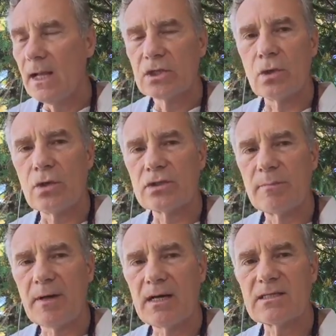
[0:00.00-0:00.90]
So there's
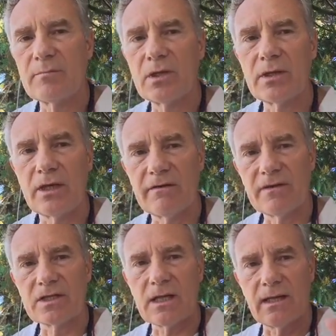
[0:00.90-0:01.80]
a possibility of
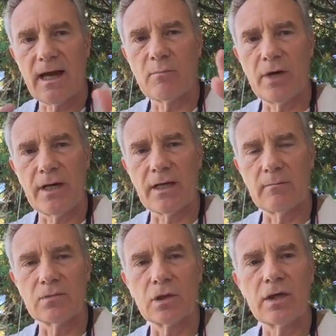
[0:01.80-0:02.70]
us collaborating.
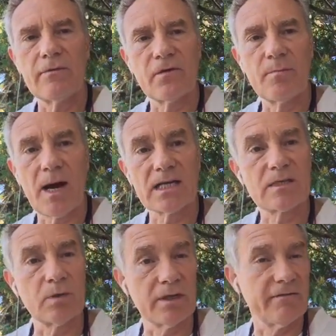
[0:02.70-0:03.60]
I'm looking for
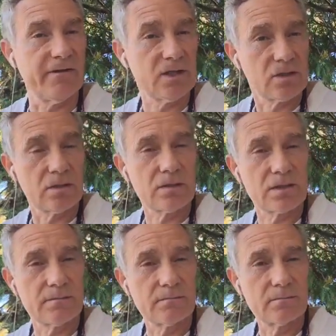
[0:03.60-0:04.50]
possible
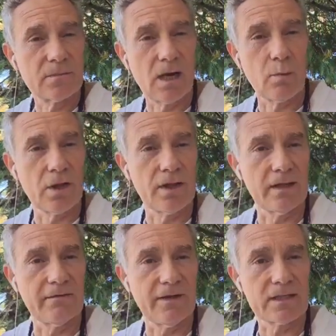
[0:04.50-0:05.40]
investors, whether
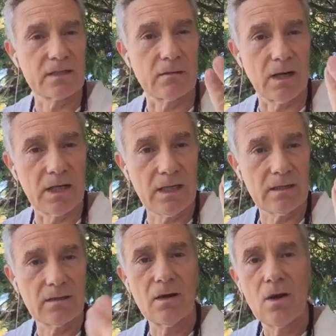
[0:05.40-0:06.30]
they invest their money
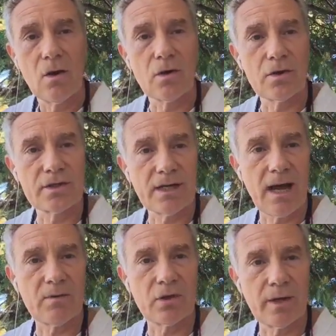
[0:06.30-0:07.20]
or their
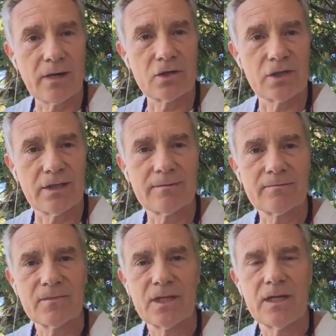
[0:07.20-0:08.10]
time or their energy
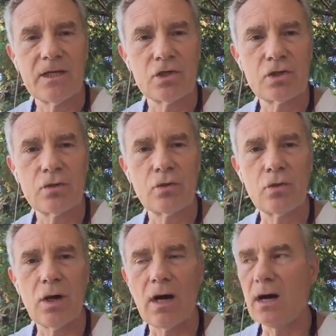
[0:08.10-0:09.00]
into